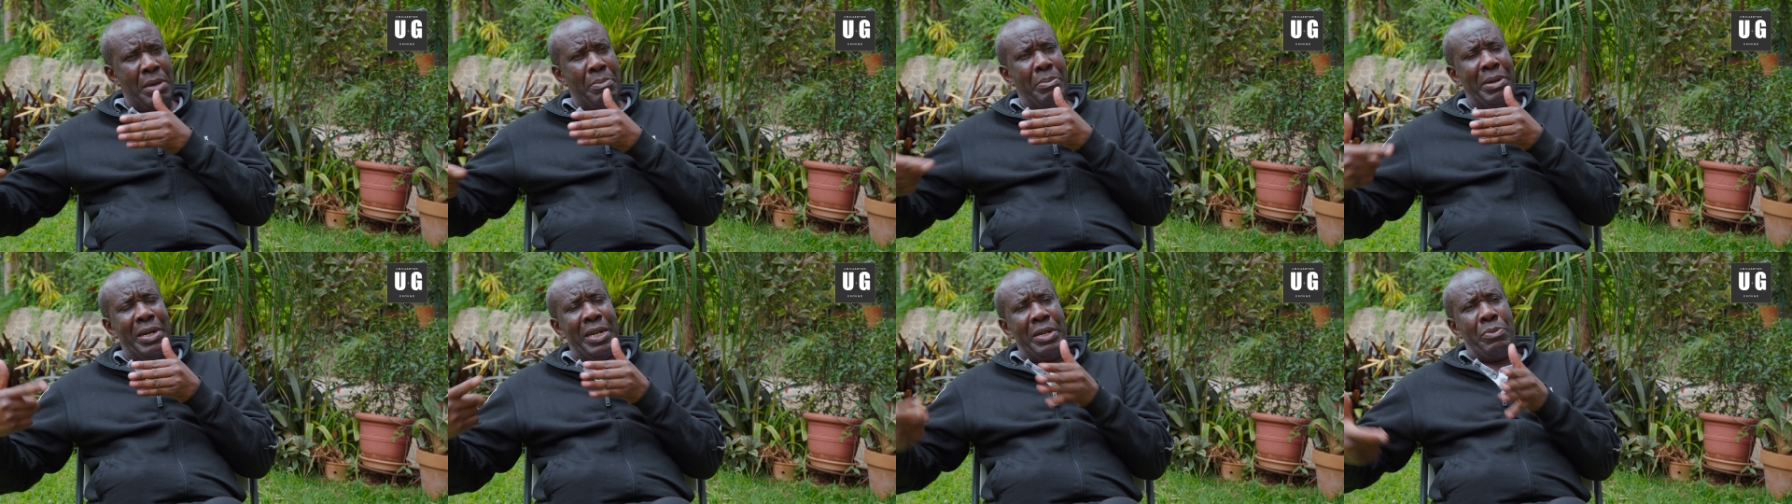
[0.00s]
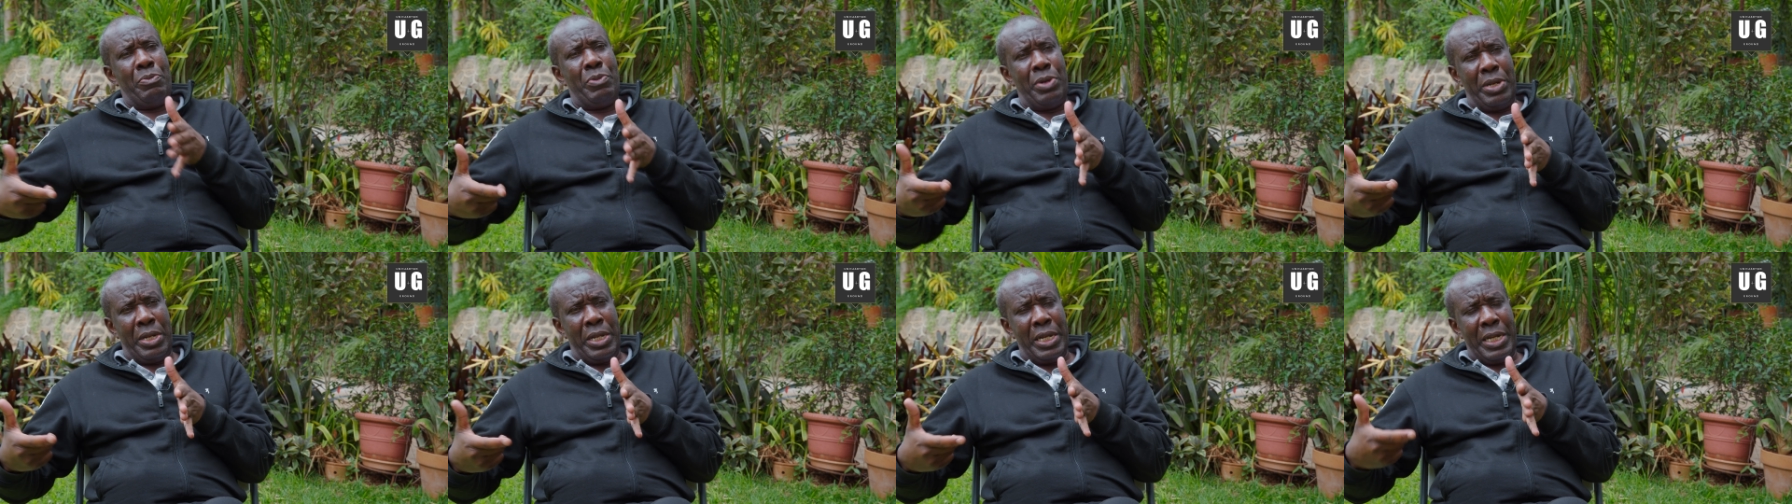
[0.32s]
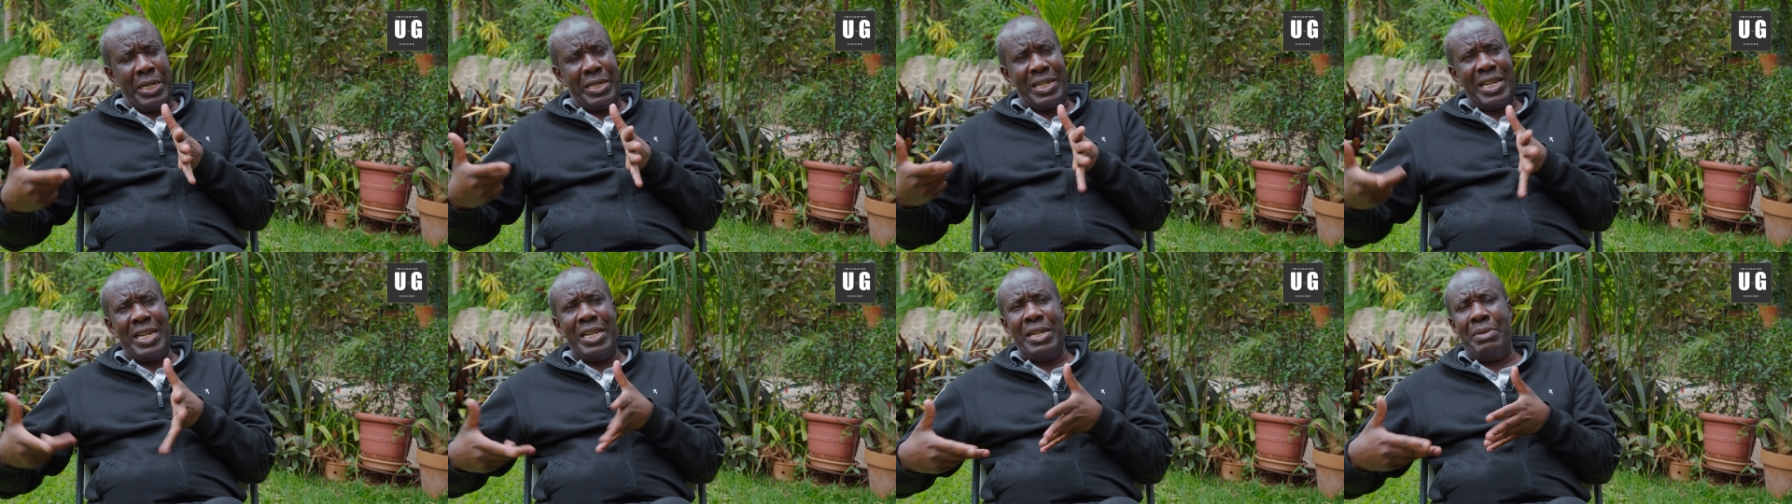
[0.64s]
but they
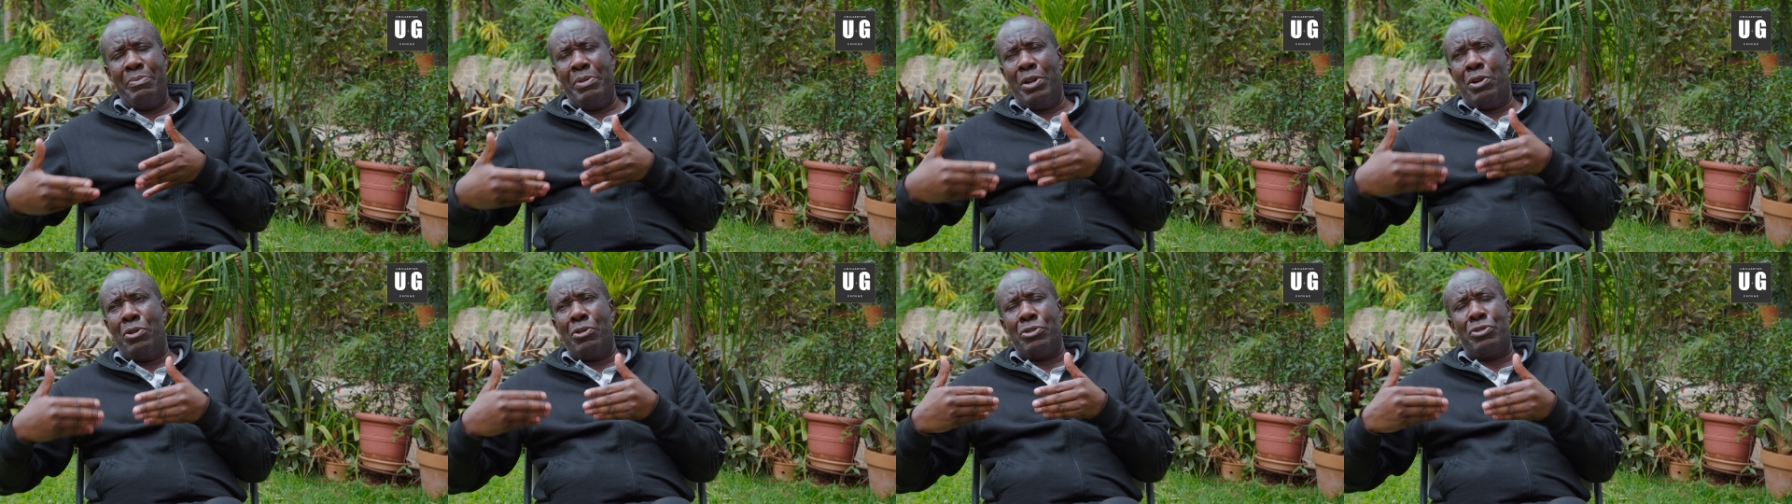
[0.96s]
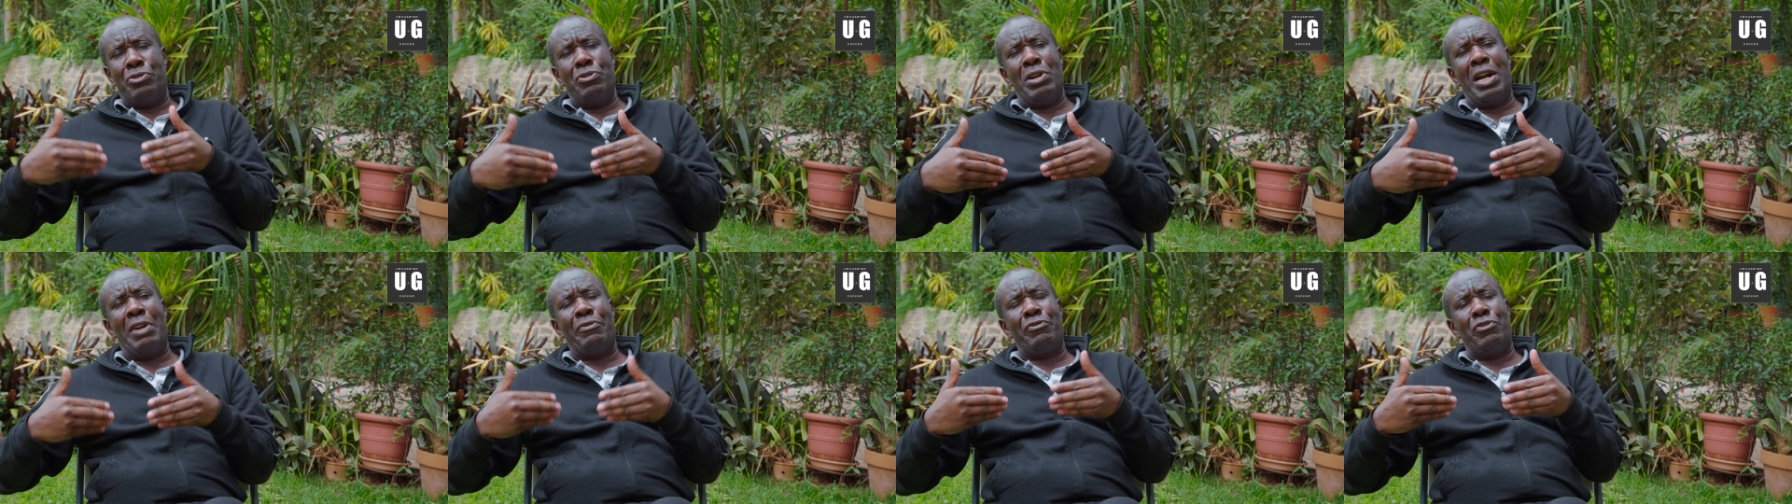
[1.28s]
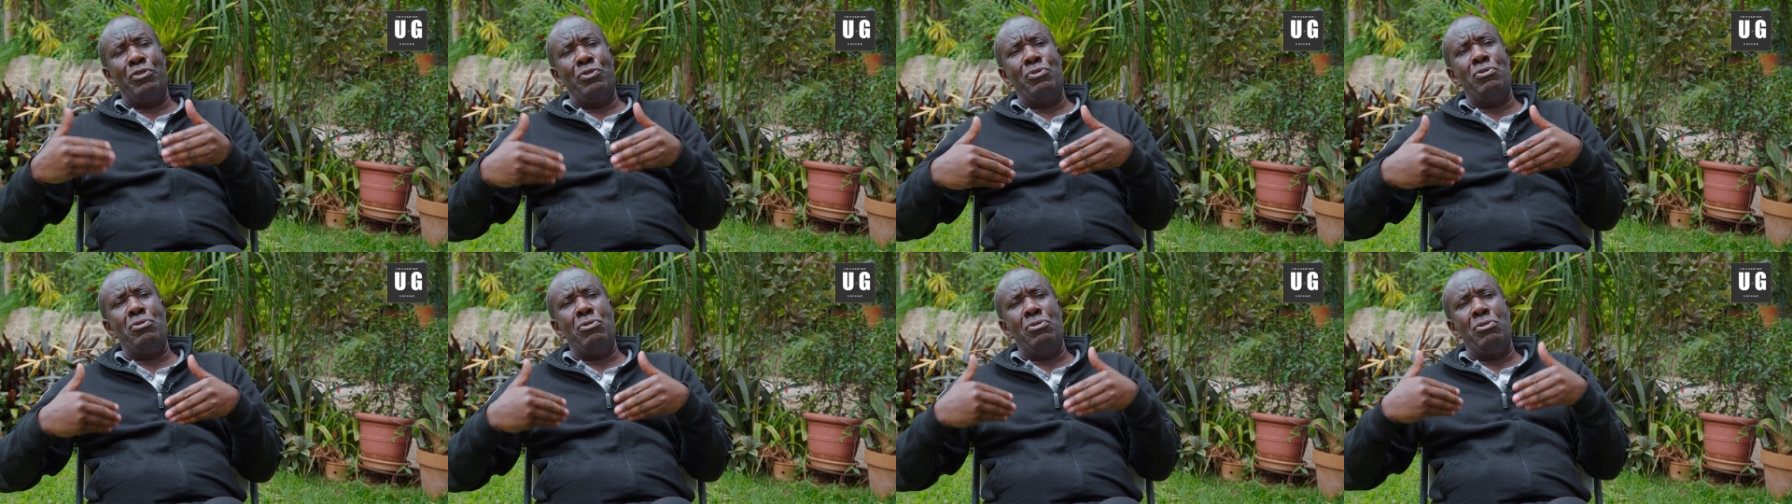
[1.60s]
said because you have
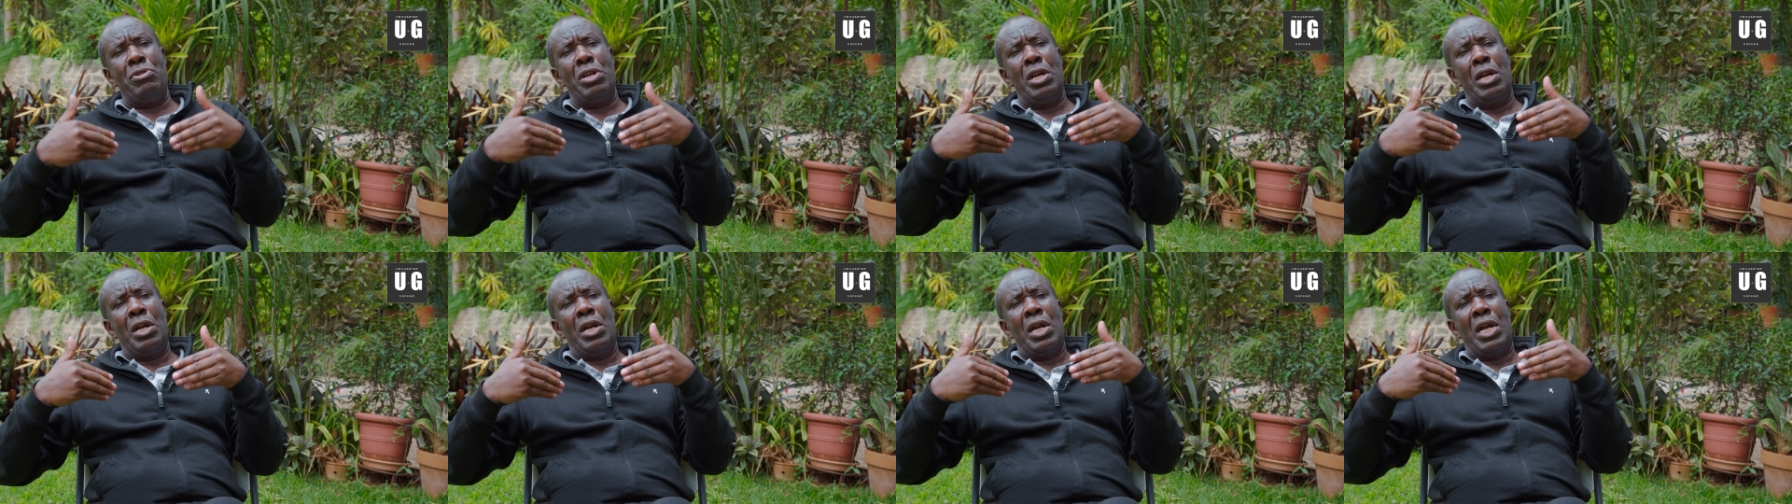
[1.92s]
to do